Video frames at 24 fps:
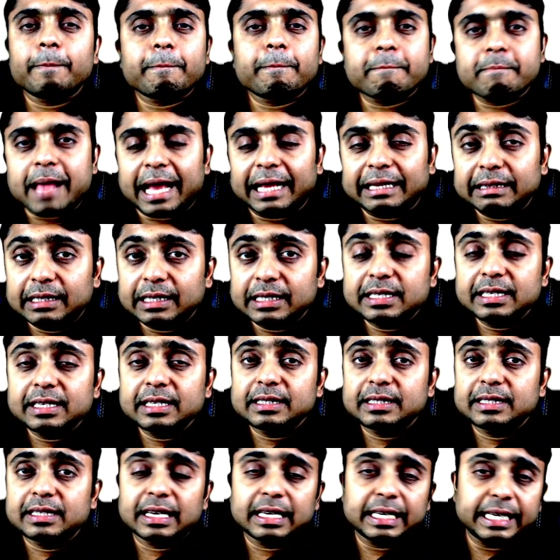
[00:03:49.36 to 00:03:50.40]
And this is
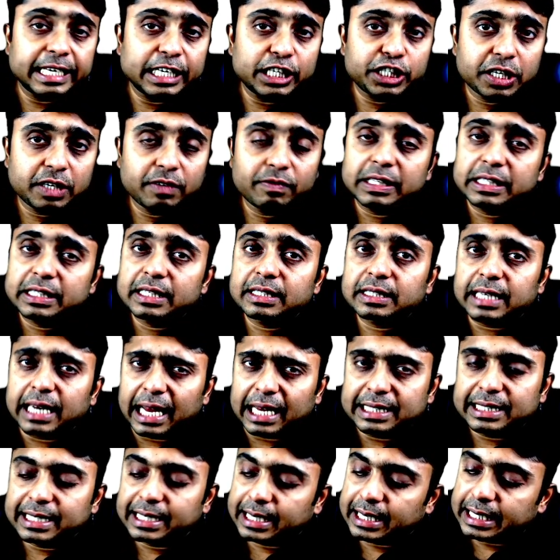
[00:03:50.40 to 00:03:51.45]
a lesion which is
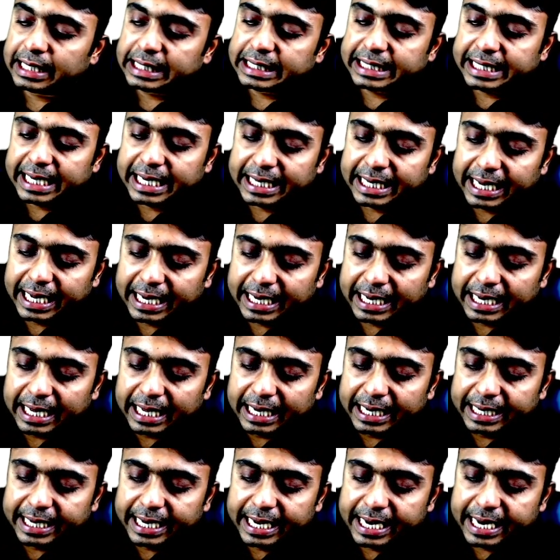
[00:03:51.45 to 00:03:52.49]
classically seen in
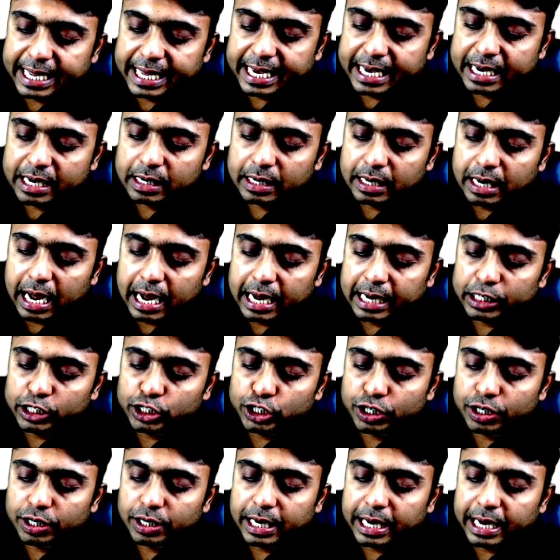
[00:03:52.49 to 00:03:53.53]
linear
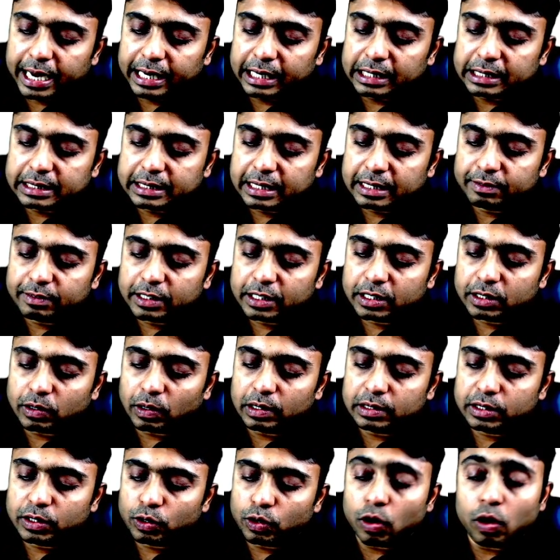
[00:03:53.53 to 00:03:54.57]
IgA disease, which is
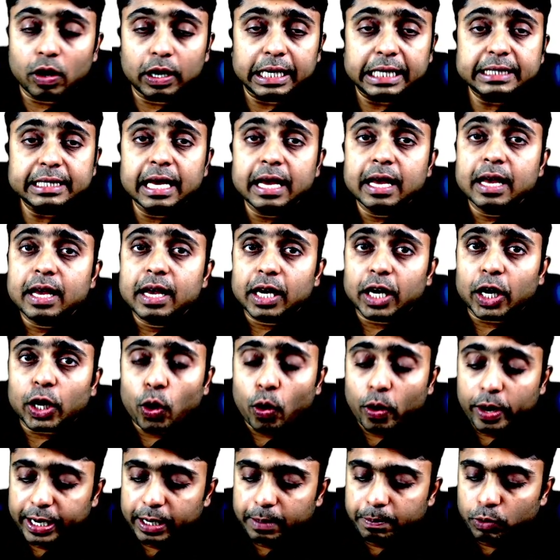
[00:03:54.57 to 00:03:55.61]
also called as
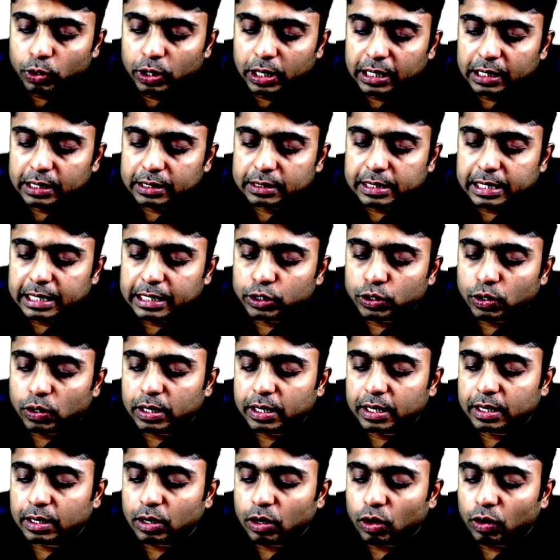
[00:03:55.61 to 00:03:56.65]
chronic bullous
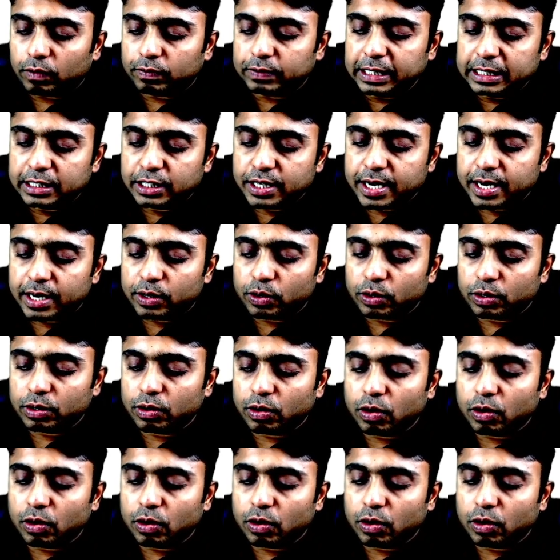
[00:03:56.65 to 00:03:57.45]
disorder of the childhood.